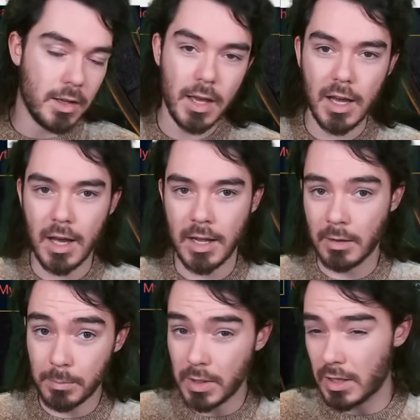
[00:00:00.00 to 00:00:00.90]
Uh, and
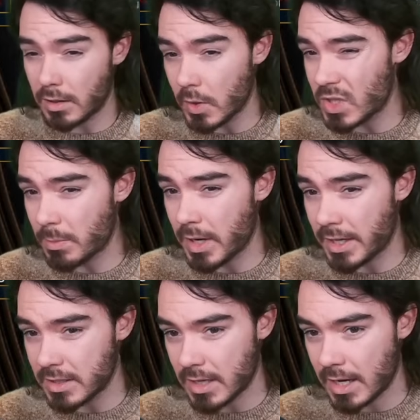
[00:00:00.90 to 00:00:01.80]
I'm pretty close to
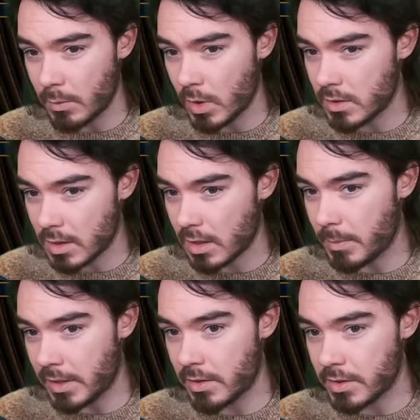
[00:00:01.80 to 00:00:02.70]
buying a second one, so that could
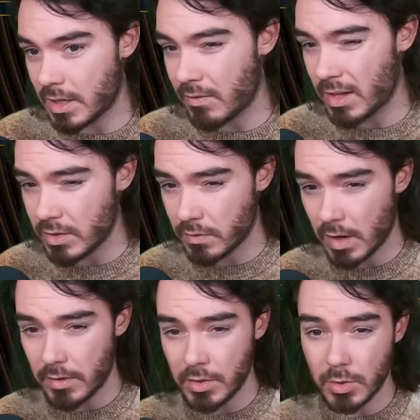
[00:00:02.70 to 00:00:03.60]
be another
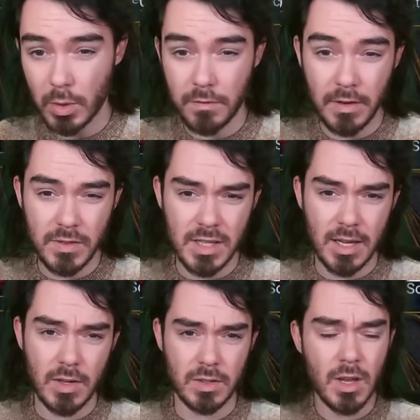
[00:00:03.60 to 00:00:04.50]
7,500 or
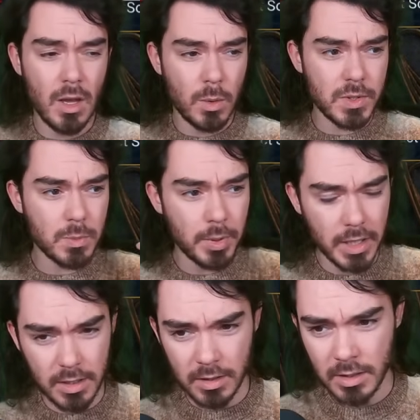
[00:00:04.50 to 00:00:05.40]
15,000, which is
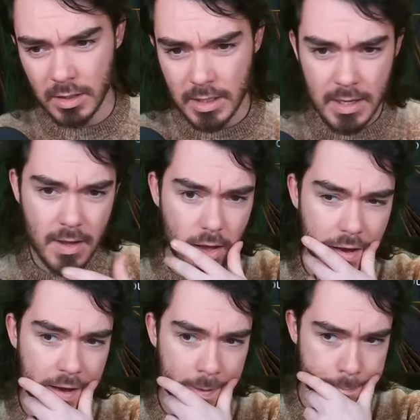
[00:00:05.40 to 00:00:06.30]
pretty good.
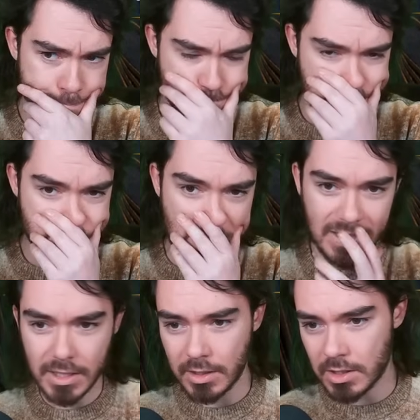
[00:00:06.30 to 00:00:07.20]
Um,
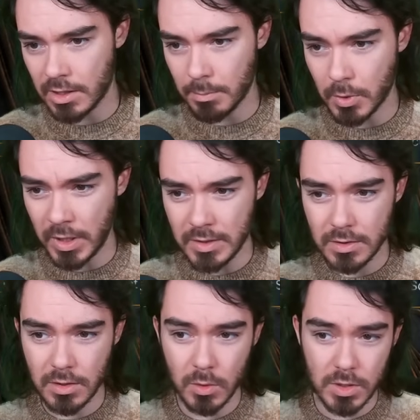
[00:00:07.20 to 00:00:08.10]
that's like a ton of
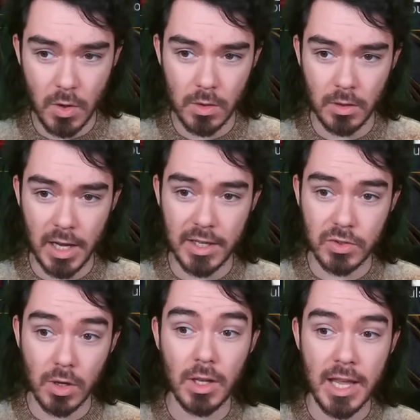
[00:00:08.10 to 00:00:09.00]
points. So total, I
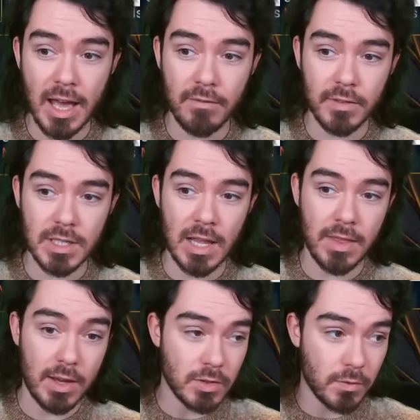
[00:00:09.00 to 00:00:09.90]
certainly have
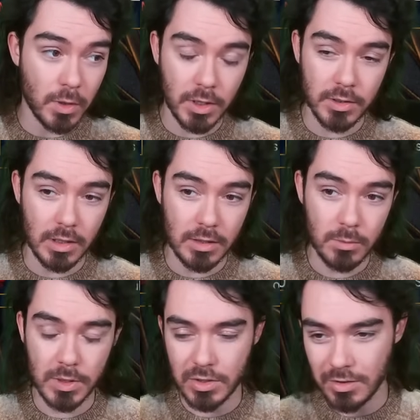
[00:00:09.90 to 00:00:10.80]
10,400,
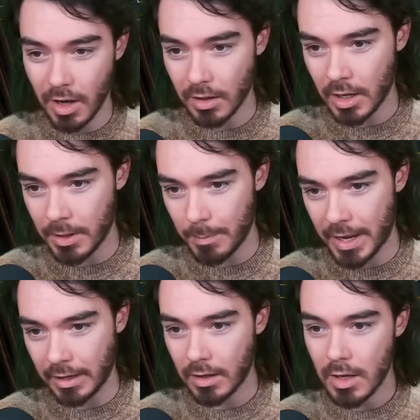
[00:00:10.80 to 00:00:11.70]
which is not a lot in the
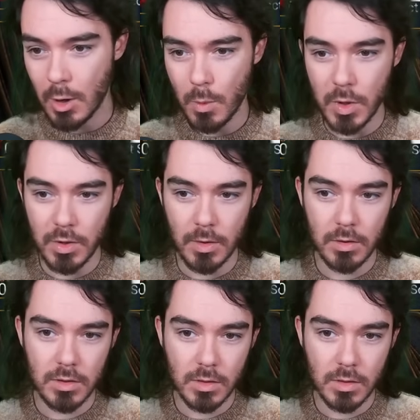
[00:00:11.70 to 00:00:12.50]
bank. With a